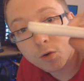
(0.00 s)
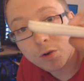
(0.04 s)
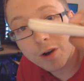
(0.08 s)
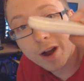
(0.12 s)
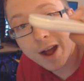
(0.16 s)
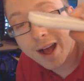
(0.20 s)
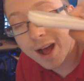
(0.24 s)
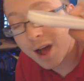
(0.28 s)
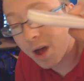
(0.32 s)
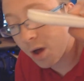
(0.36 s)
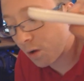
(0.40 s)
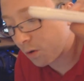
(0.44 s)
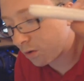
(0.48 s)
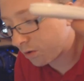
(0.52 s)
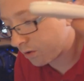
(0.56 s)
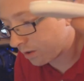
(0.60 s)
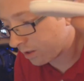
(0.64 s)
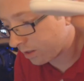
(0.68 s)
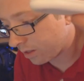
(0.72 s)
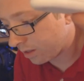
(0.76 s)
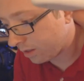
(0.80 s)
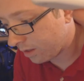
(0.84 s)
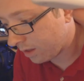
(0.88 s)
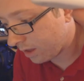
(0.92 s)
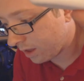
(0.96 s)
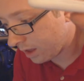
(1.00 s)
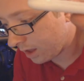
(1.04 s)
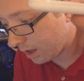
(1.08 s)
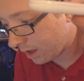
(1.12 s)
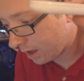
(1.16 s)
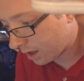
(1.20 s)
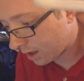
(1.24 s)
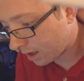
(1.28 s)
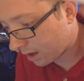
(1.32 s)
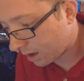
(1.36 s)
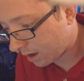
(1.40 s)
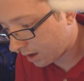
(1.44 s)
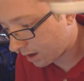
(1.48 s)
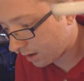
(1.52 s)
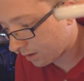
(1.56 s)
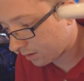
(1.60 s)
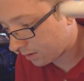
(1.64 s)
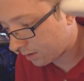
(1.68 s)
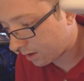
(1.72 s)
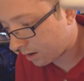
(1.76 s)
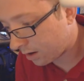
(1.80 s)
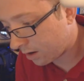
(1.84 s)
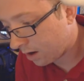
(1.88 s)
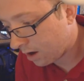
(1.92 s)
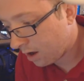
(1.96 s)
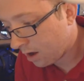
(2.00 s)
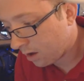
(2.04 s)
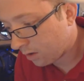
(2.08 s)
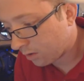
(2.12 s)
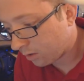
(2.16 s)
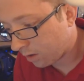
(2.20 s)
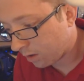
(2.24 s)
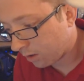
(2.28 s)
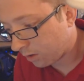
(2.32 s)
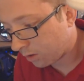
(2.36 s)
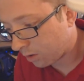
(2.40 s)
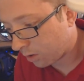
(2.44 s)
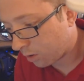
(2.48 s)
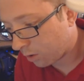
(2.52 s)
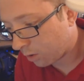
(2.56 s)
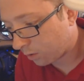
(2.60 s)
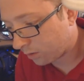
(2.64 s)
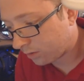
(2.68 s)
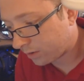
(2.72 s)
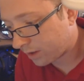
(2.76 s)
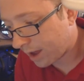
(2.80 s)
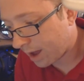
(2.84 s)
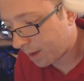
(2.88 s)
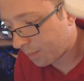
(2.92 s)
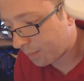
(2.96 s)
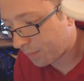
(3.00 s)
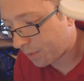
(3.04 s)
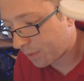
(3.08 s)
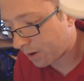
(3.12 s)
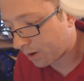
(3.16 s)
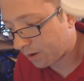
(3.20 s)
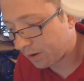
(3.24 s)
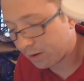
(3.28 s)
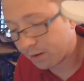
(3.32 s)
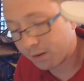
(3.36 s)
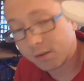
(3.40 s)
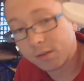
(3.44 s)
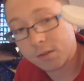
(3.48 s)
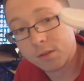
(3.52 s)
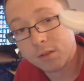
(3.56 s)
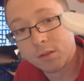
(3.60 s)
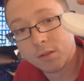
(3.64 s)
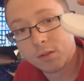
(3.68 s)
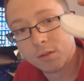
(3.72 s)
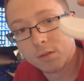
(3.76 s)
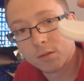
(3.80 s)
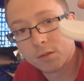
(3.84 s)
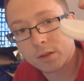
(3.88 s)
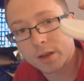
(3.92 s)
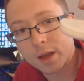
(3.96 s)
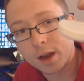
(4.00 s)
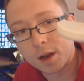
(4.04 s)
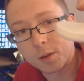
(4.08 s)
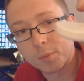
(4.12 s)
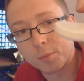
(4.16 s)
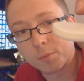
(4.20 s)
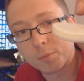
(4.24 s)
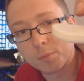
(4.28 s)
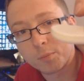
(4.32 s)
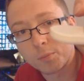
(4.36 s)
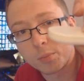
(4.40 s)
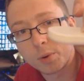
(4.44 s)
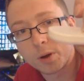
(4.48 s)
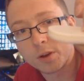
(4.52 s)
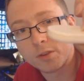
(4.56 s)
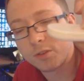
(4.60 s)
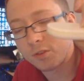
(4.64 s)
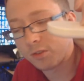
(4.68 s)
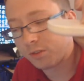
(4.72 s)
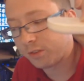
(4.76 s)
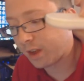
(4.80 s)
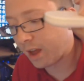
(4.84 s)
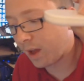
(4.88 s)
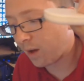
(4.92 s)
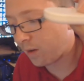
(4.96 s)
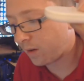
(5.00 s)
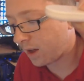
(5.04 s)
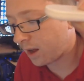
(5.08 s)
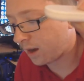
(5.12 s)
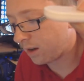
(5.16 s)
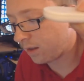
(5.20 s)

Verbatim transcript: around the uh, center. So this whole top part kind of presses down